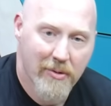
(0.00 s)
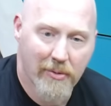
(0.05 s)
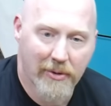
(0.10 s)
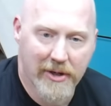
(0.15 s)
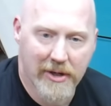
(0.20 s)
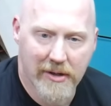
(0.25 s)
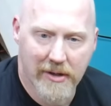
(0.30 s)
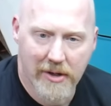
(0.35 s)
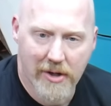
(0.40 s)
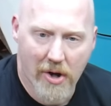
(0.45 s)
we'll
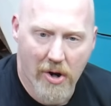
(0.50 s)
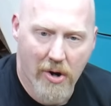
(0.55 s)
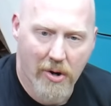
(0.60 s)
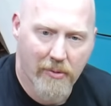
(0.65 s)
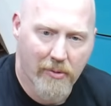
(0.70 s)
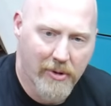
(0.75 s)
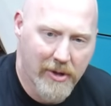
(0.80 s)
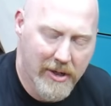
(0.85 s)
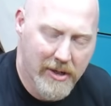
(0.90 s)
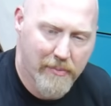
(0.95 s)
need to go
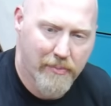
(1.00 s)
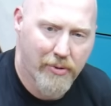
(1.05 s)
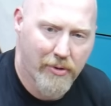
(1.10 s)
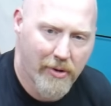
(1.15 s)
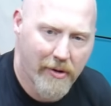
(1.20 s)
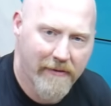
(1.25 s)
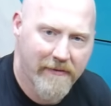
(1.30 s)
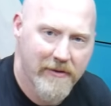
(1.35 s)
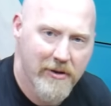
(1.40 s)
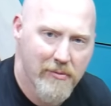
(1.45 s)
and we'll need to
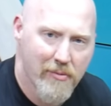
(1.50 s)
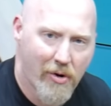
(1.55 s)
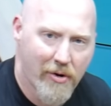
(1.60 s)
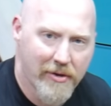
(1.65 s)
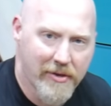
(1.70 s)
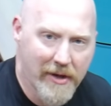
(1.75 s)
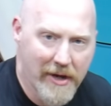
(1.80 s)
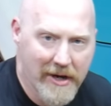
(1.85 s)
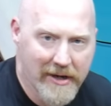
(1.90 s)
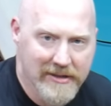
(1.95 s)
pull a few more
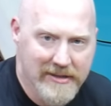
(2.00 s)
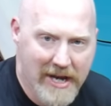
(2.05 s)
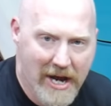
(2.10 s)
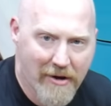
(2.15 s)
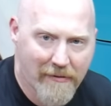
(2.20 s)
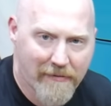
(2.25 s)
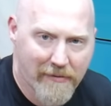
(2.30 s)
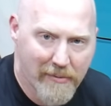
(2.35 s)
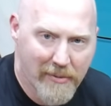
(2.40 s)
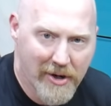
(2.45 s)
things
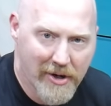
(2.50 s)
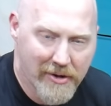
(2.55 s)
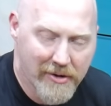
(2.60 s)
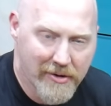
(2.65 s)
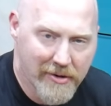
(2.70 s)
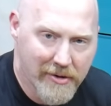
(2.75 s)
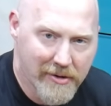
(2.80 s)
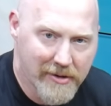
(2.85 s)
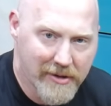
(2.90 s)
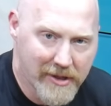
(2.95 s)
out from
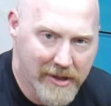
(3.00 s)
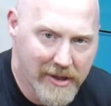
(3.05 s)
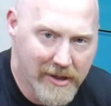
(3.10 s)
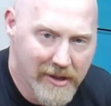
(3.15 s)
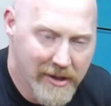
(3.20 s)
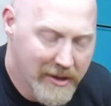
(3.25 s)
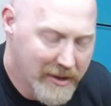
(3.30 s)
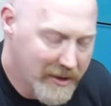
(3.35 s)
under the